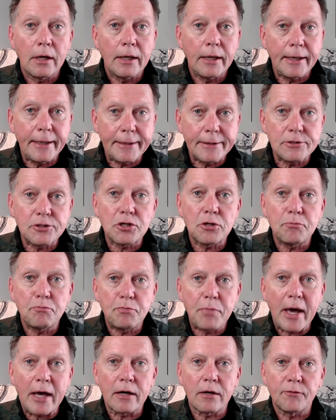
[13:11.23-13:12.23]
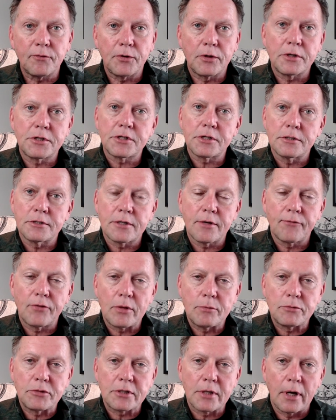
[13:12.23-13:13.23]
into better versions of
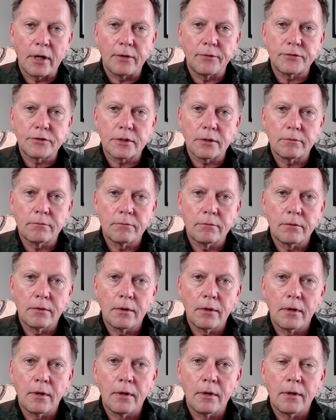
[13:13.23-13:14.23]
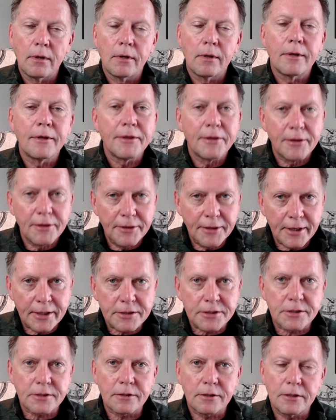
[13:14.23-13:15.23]
themselves.
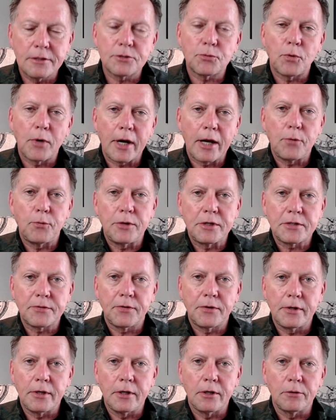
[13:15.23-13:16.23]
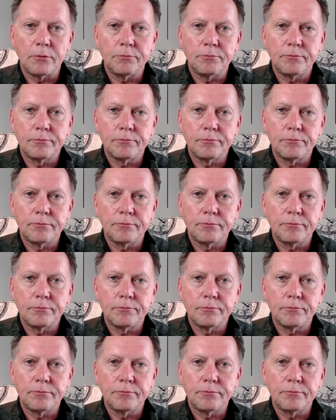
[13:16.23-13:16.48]
This is what I wish for you.